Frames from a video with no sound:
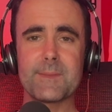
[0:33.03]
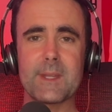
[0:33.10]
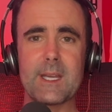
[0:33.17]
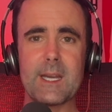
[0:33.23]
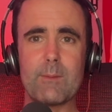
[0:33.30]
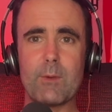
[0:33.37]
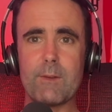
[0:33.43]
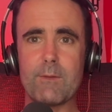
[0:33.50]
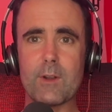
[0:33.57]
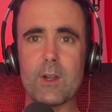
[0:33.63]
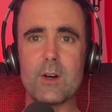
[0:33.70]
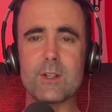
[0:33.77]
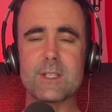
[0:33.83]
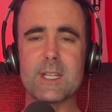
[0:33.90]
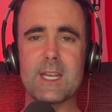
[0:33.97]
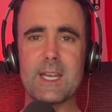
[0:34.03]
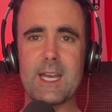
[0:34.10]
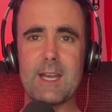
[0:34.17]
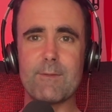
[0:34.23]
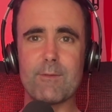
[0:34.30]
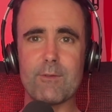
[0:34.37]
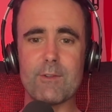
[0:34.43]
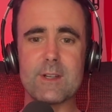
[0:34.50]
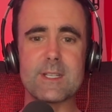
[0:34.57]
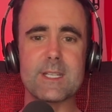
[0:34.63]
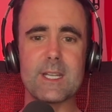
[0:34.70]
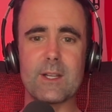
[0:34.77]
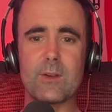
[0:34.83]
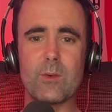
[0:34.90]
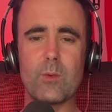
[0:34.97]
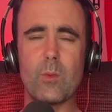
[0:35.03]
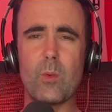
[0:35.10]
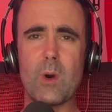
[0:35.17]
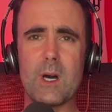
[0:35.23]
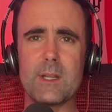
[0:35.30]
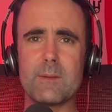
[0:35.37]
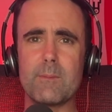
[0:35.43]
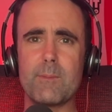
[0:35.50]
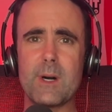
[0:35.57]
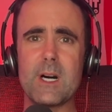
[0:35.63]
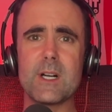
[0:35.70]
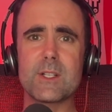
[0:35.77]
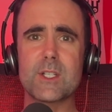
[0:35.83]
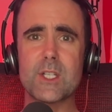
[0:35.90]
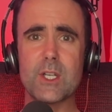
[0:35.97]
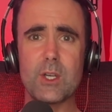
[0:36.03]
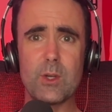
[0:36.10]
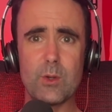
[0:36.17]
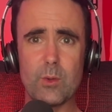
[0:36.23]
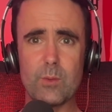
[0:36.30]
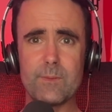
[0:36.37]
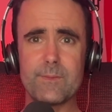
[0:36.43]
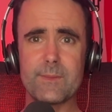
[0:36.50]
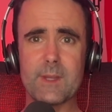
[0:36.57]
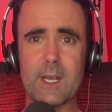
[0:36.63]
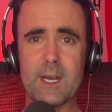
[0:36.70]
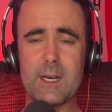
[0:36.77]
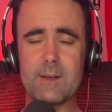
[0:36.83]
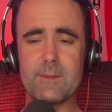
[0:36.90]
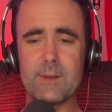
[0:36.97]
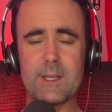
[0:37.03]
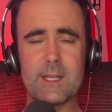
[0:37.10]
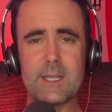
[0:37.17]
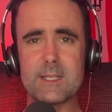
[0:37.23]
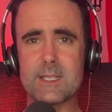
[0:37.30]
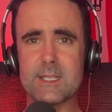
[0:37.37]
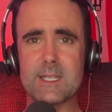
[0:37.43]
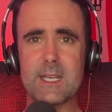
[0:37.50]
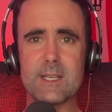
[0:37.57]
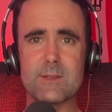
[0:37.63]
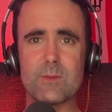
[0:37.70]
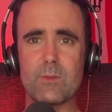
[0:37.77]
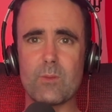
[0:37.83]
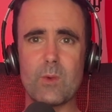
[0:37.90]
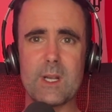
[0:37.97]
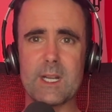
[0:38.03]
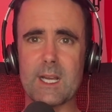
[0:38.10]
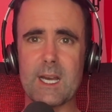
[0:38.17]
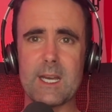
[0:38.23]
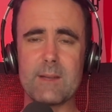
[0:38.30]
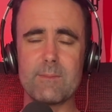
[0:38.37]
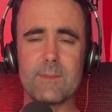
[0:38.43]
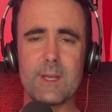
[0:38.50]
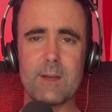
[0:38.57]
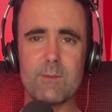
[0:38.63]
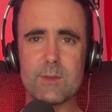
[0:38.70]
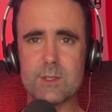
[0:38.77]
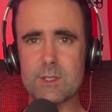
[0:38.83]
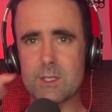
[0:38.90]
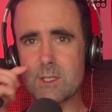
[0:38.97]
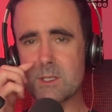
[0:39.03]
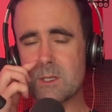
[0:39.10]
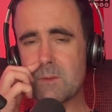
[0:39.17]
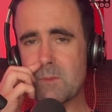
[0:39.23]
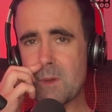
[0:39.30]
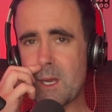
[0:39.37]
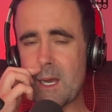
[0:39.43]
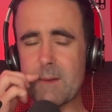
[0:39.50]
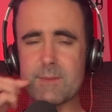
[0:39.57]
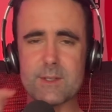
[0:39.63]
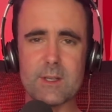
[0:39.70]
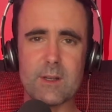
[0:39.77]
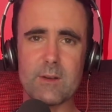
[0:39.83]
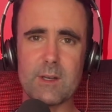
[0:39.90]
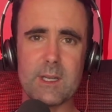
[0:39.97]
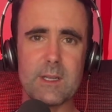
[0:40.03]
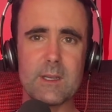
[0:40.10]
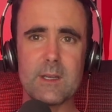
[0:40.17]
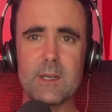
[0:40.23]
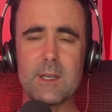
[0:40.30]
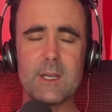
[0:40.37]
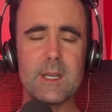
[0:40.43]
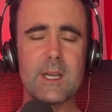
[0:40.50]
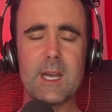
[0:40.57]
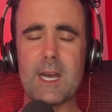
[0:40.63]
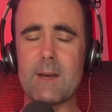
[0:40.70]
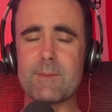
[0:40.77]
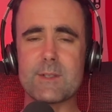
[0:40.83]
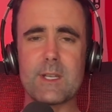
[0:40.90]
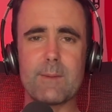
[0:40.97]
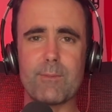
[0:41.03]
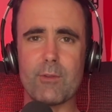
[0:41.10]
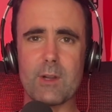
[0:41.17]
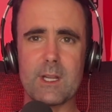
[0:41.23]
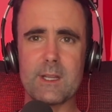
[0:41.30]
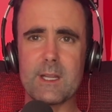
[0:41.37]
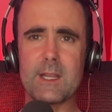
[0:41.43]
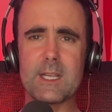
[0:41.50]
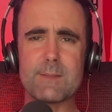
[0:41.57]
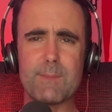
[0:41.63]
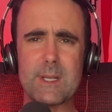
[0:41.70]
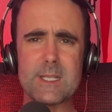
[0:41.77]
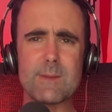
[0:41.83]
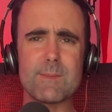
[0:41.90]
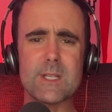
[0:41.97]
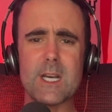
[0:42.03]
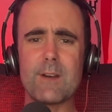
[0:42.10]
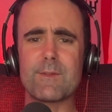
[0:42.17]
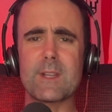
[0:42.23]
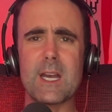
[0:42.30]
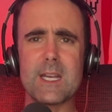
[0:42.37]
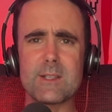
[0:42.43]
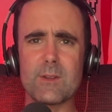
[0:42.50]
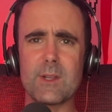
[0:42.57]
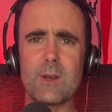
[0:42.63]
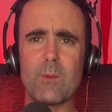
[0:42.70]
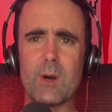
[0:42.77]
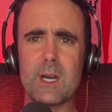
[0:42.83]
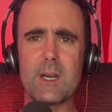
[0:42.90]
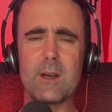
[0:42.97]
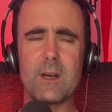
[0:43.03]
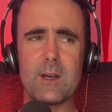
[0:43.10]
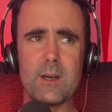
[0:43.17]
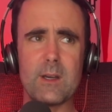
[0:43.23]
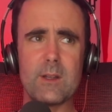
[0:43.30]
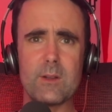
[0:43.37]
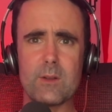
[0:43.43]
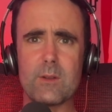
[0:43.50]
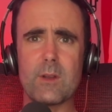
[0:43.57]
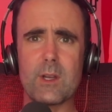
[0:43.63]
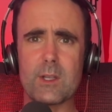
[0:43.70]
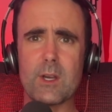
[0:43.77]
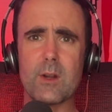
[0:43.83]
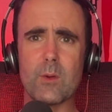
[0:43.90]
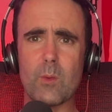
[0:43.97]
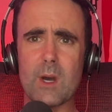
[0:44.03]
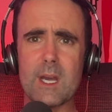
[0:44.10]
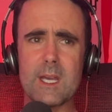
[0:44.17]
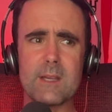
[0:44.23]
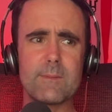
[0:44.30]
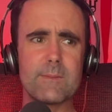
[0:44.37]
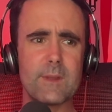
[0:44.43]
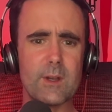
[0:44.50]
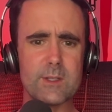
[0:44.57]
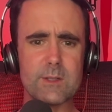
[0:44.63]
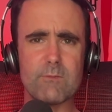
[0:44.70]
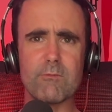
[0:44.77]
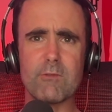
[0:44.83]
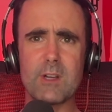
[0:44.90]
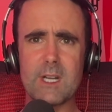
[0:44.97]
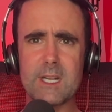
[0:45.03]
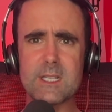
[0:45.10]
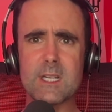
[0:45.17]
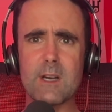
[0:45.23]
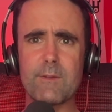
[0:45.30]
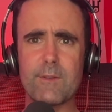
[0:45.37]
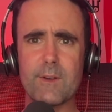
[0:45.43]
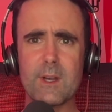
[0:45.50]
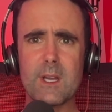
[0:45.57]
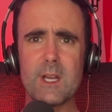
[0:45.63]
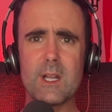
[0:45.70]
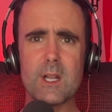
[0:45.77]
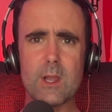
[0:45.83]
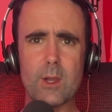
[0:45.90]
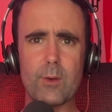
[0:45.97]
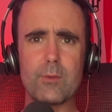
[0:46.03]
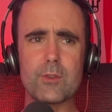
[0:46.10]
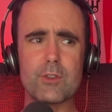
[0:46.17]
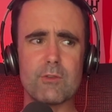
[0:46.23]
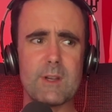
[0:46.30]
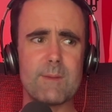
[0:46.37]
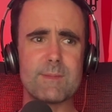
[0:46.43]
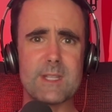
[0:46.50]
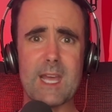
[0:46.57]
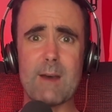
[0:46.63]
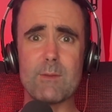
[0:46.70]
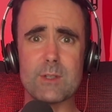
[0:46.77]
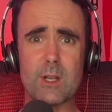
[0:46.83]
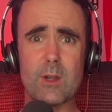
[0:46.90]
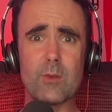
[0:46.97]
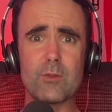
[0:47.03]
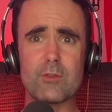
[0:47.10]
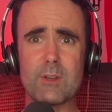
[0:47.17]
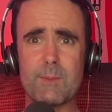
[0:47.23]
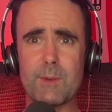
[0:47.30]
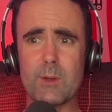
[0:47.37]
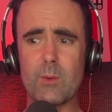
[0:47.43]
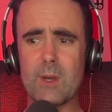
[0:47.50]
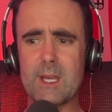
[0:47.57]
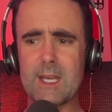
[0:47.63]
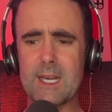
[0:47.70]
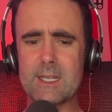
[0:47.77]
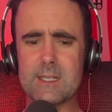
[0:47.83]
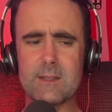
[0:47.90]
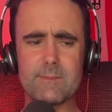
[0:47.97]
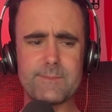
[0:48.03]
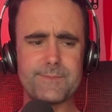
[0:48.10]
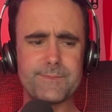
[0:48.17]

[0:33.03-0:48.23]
and we've lost every single one bar two. And then to see us win a game, it was just absolutely brilliant. And there's been some tough days on the away, like going away, like some really tough long trips. That was a long trip at the weekend, and